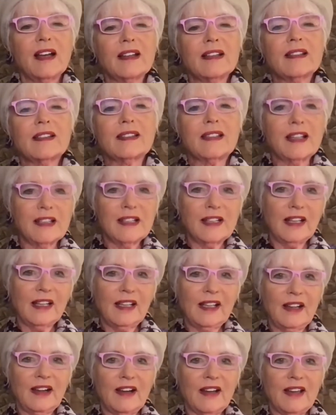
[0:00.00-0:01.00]

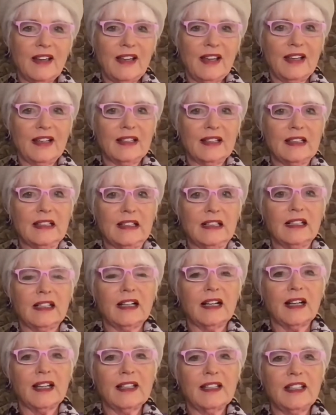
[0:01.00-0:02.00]
Sunday, I had a
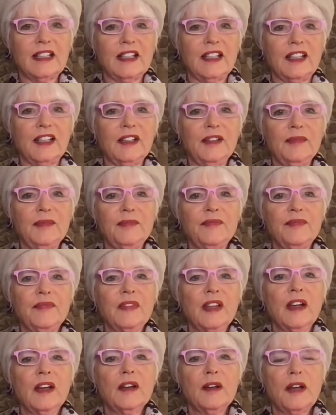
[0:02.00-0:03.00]
high tea
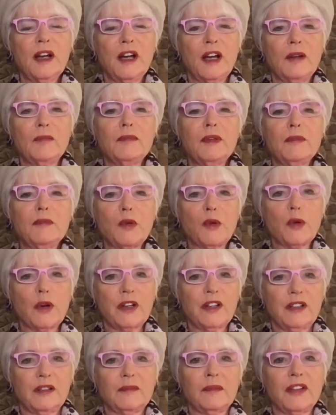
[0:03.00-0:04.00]

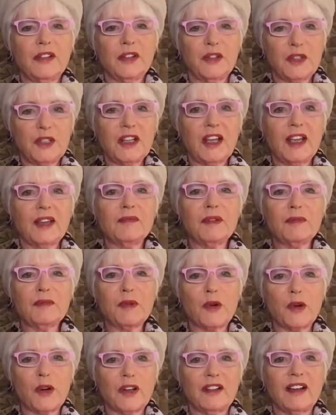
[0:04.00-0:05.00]
memorial, Mother's Day
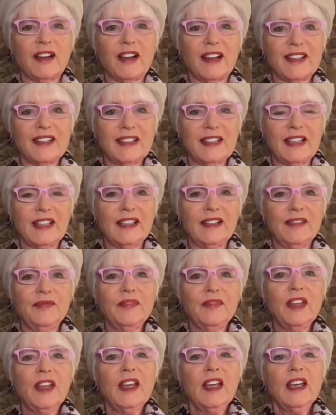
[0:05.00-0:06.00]
memorial high tea.
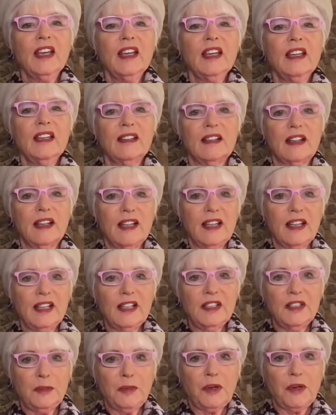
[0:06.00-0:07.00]
And I had
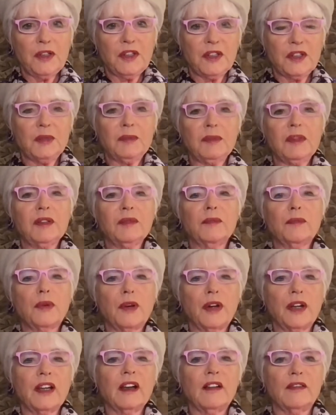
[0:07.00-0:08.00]
each participant
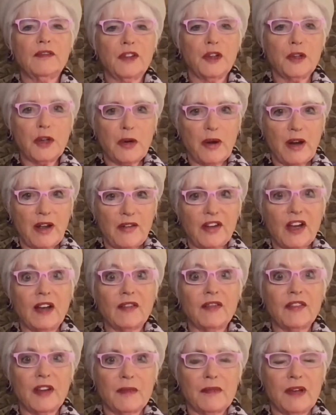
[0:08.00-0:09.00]
bring a photograph
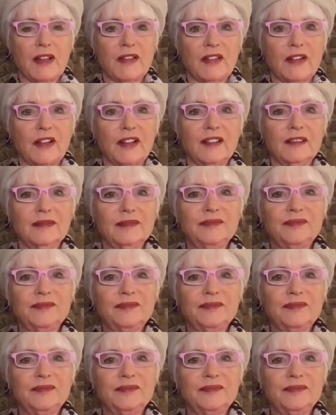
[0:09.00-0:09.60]
of their mother.